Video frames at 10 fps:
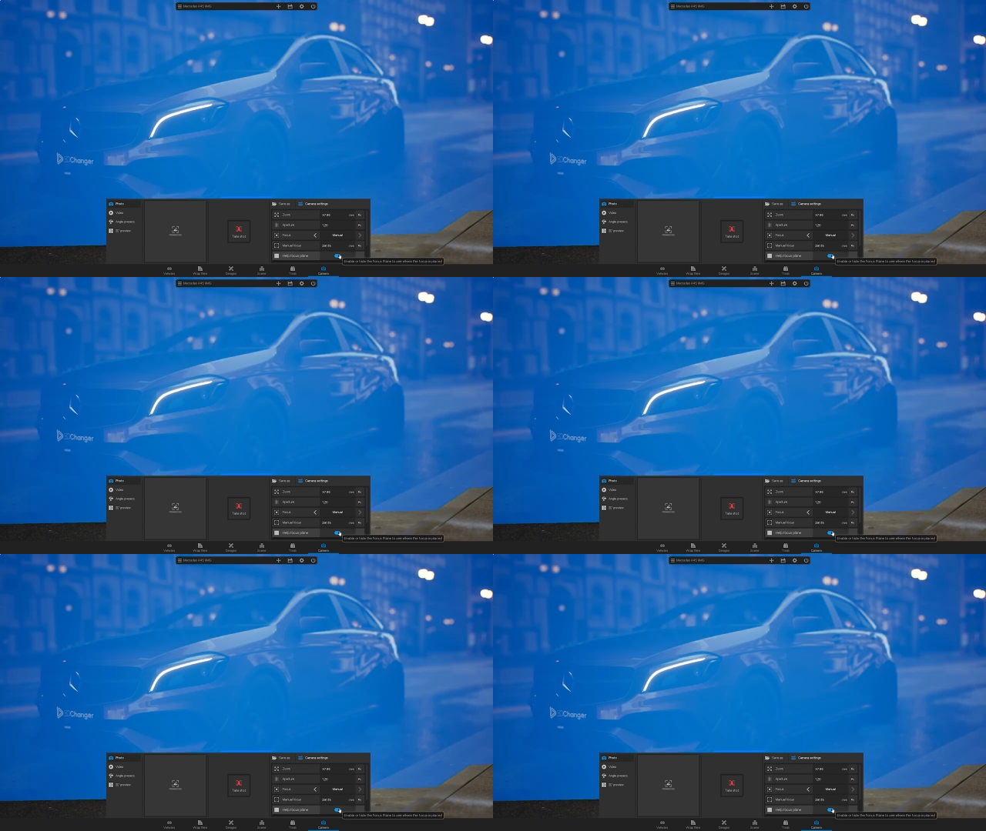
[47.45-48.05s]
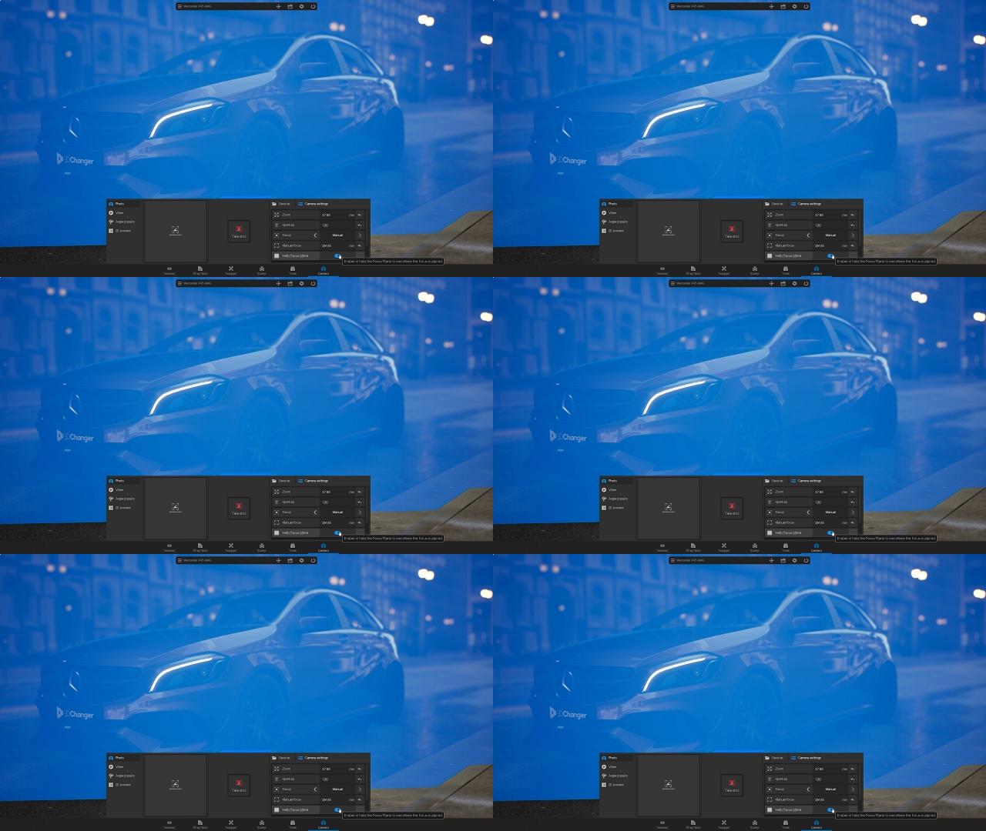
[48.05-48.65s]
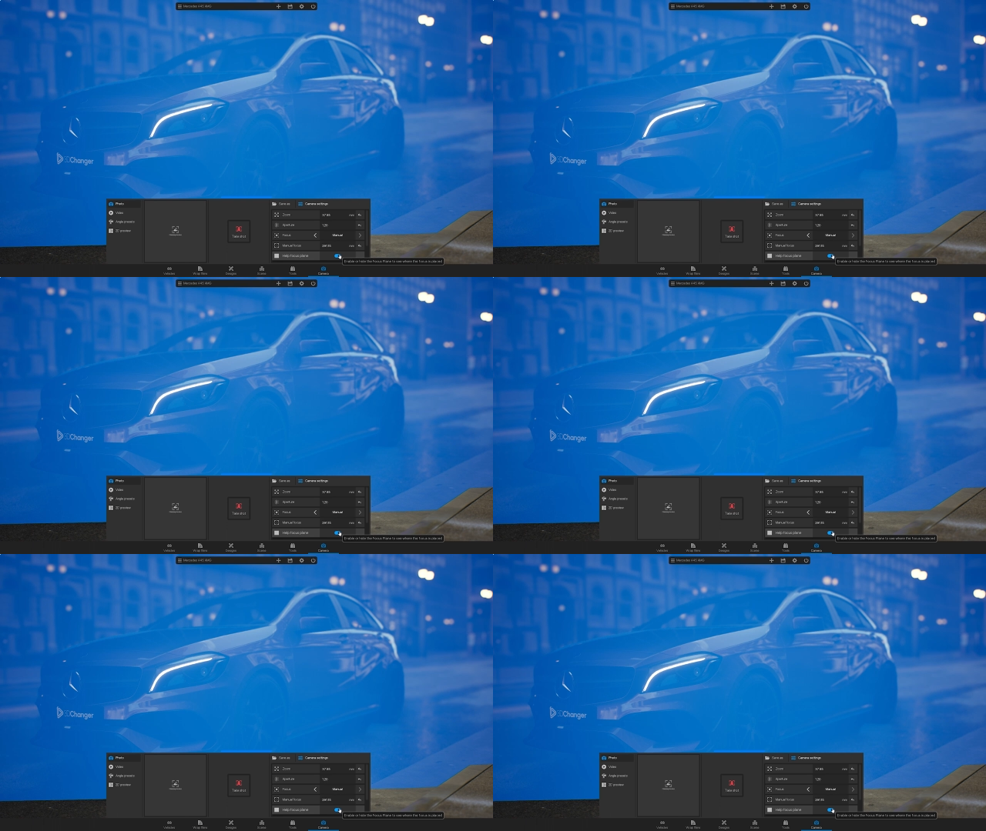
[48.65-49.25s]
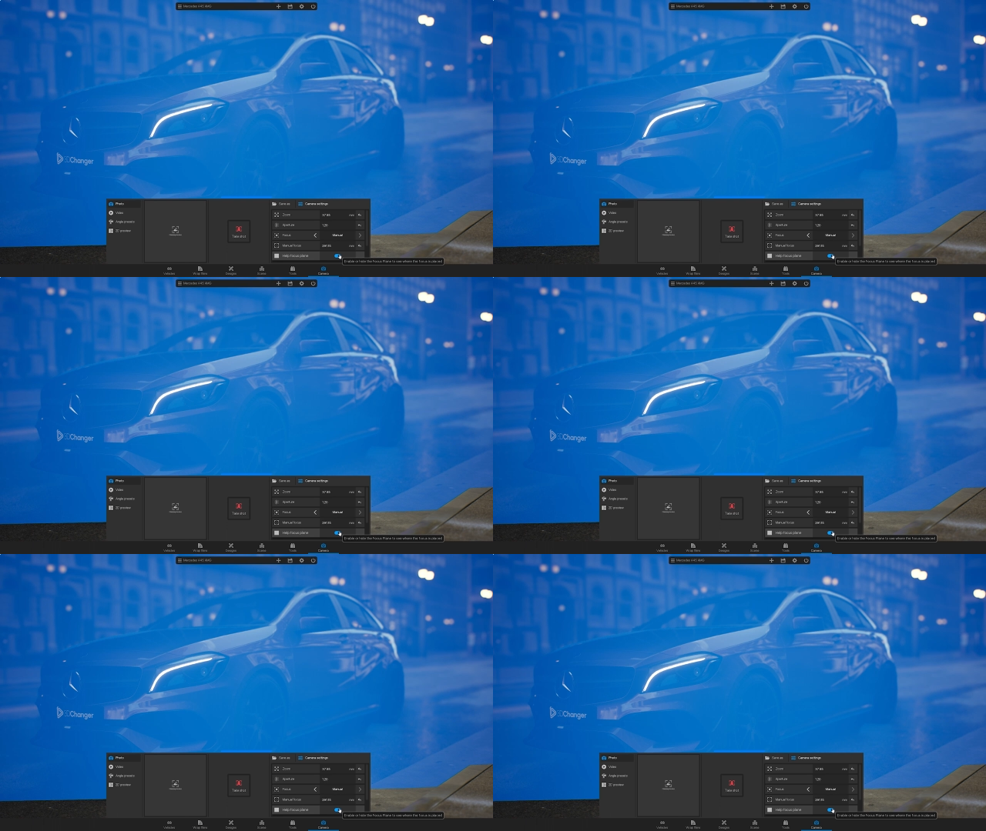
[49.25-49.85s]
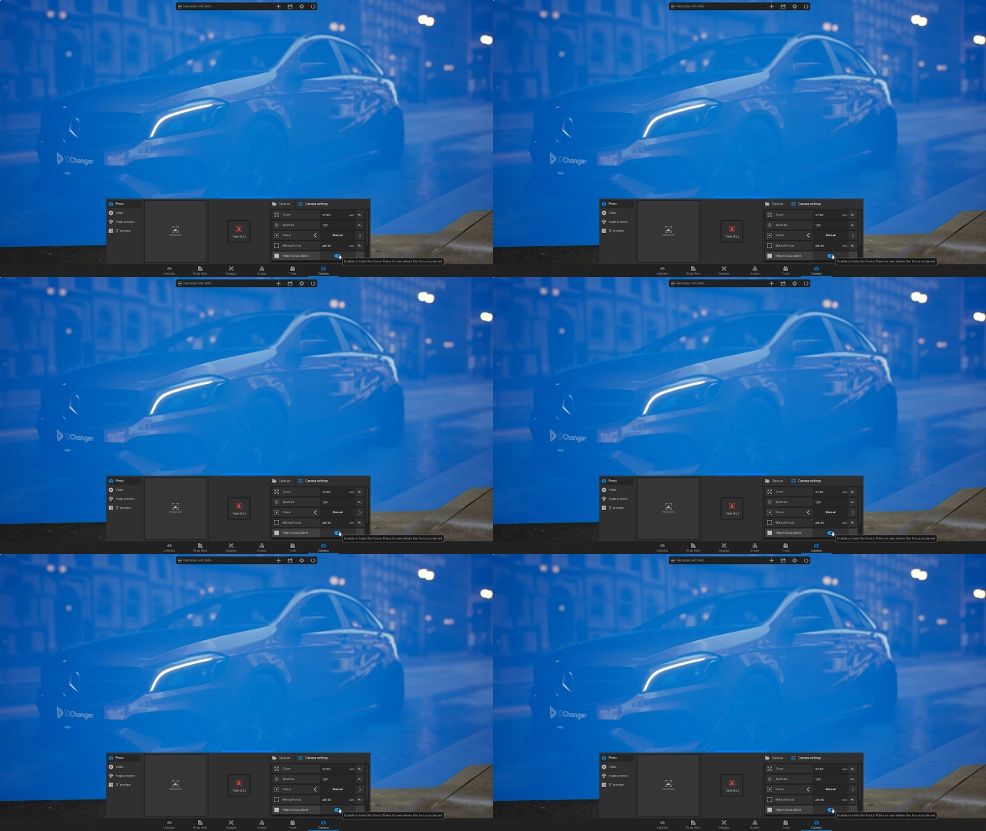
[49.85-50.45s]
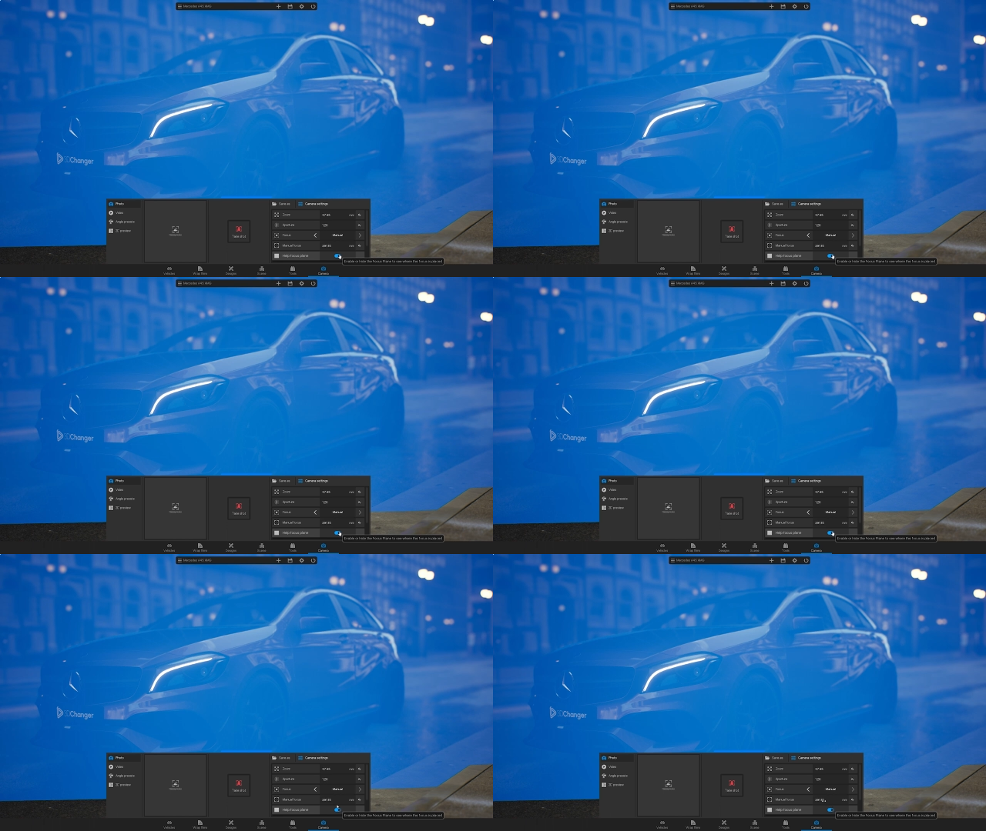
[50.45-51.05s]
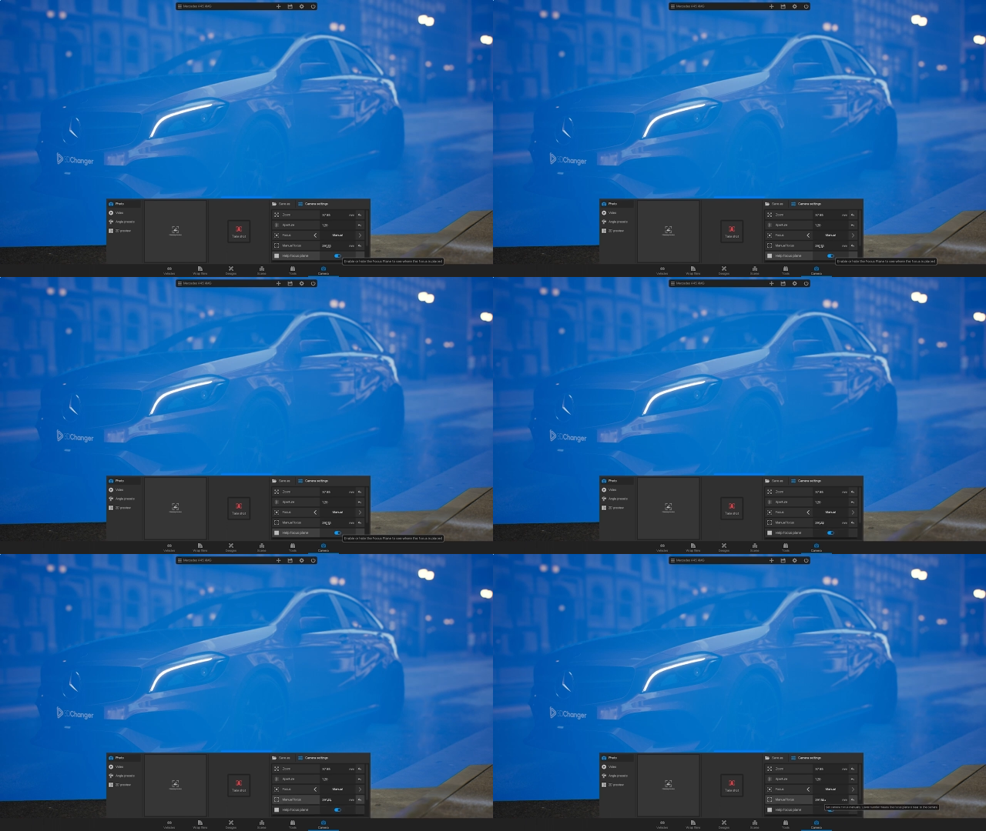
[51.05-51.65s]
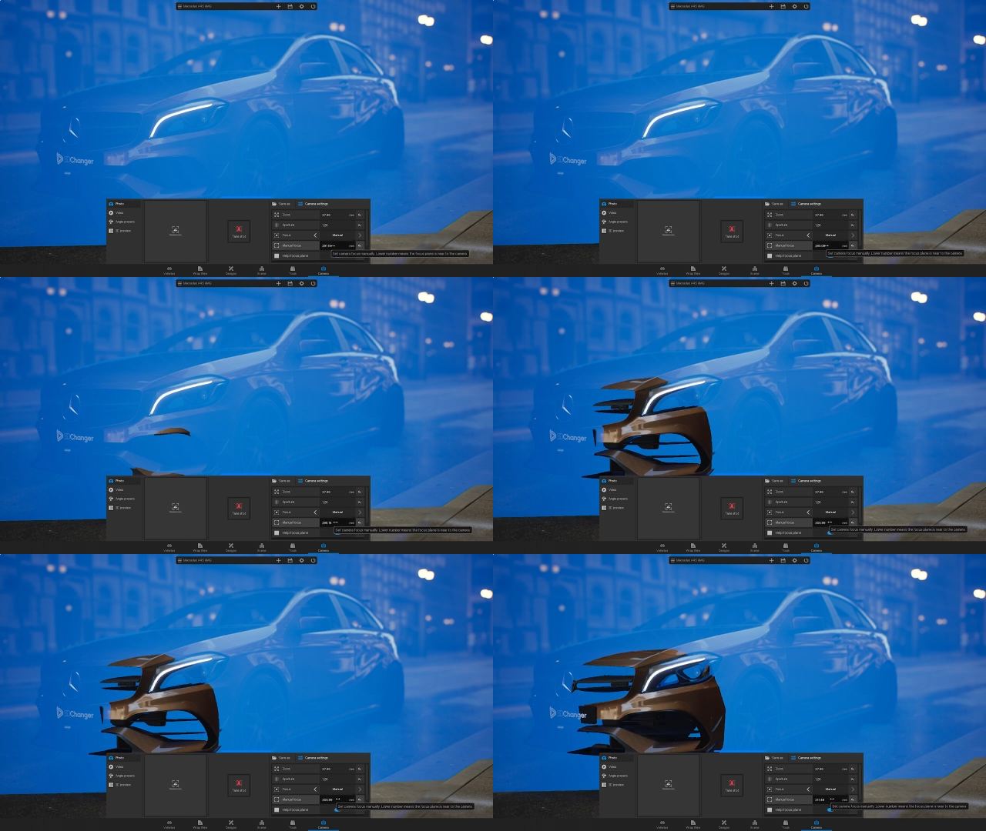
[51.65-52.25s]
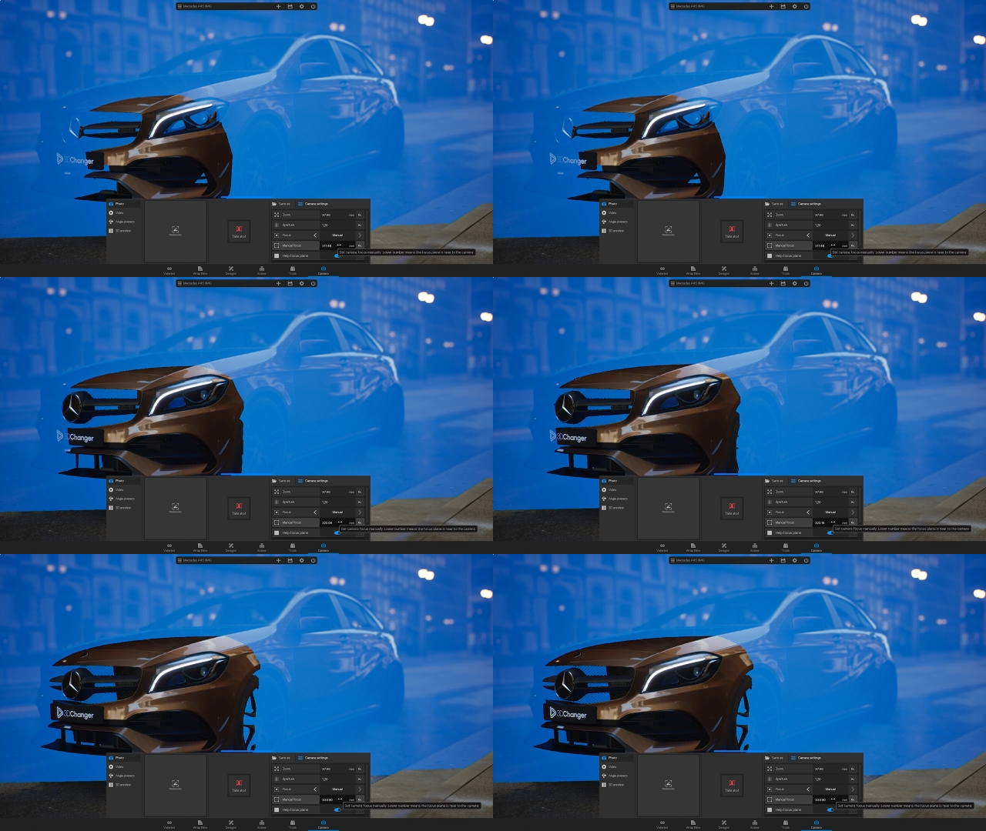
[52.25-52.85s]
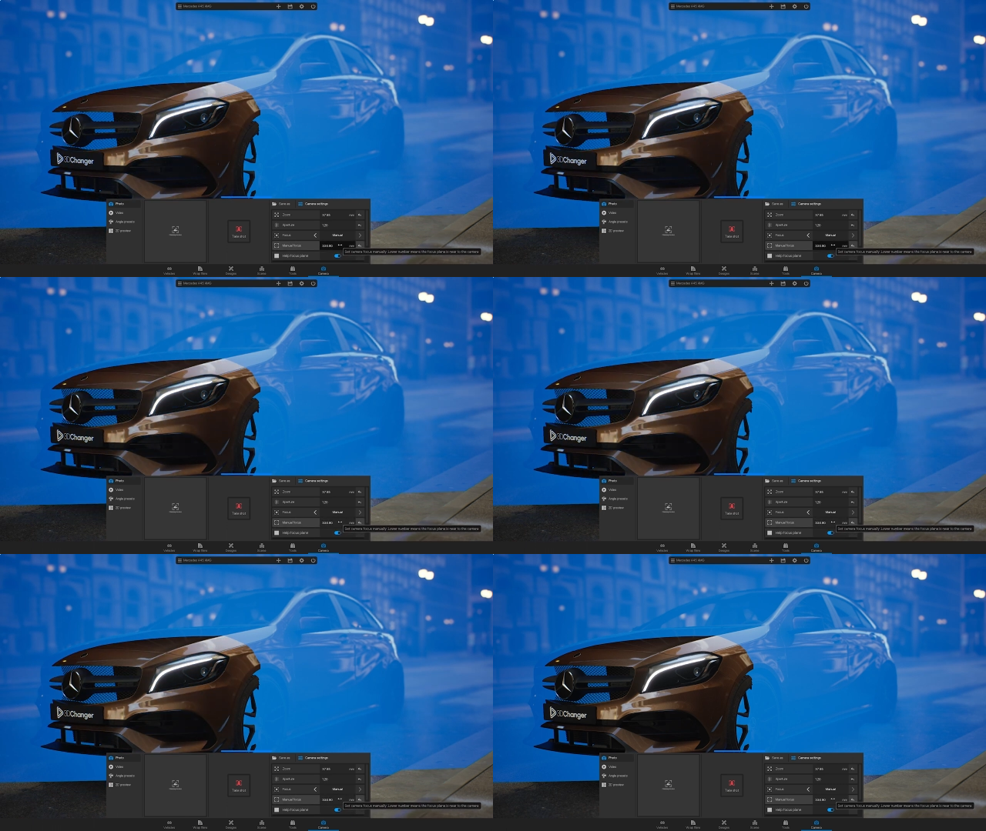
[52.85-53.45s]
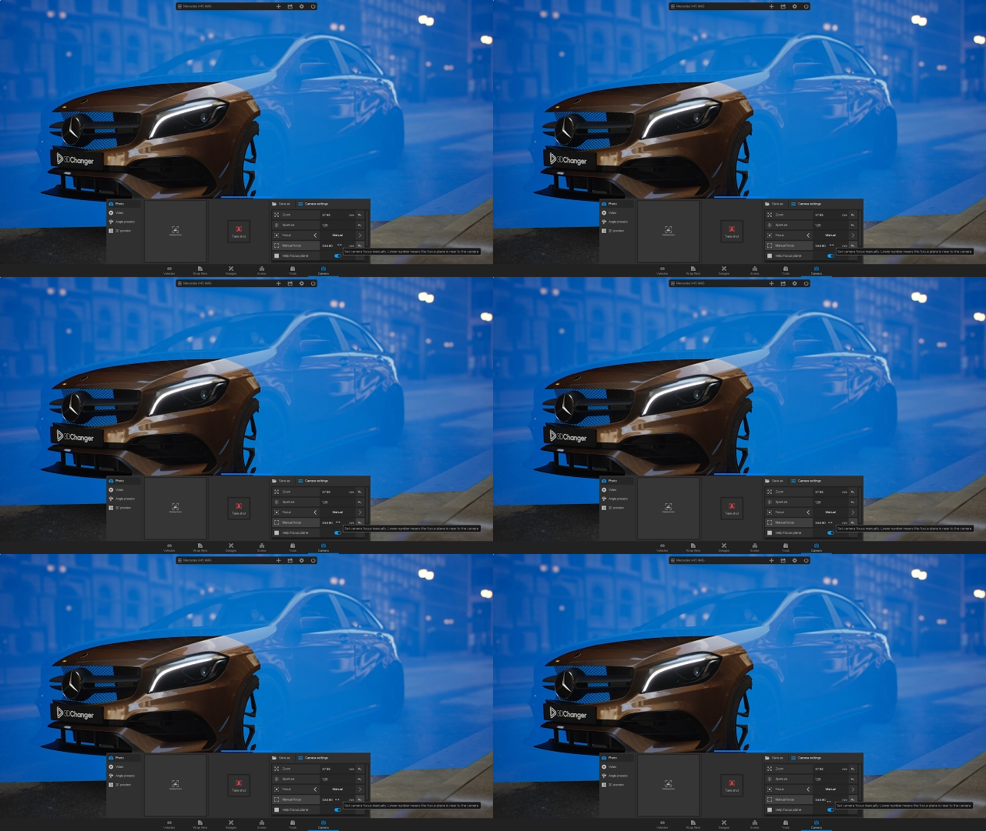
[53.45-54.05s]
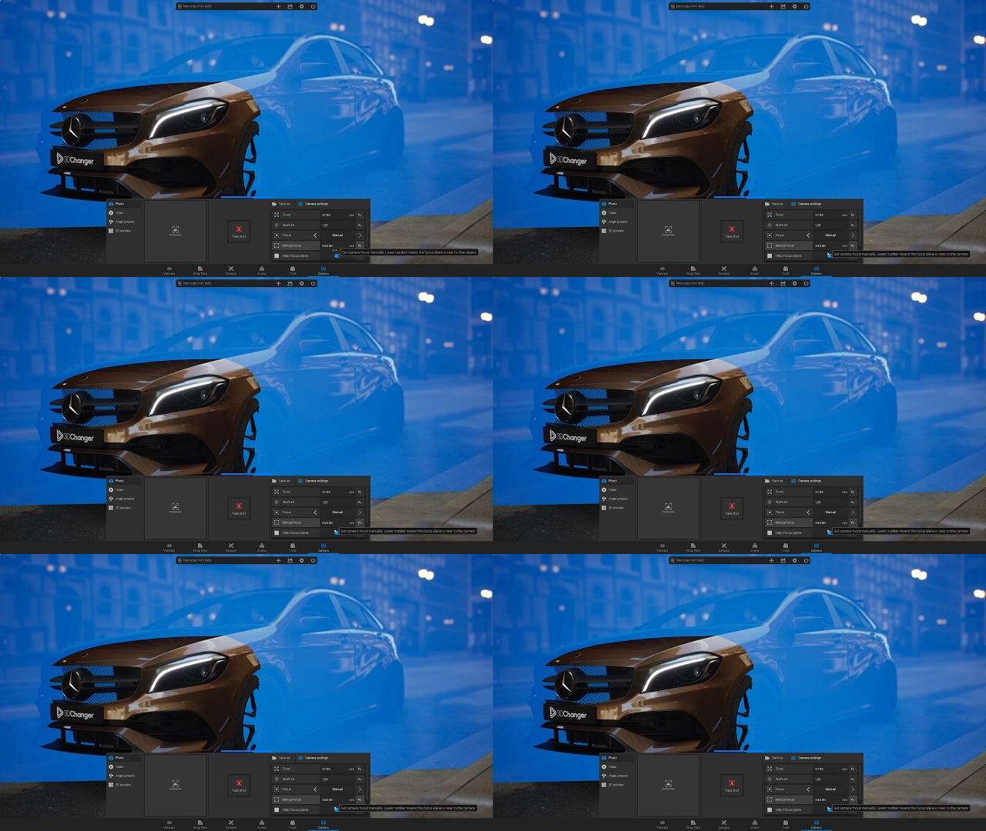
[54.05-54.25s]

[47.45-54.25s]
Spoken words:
No face is visible, so there are no lips to read.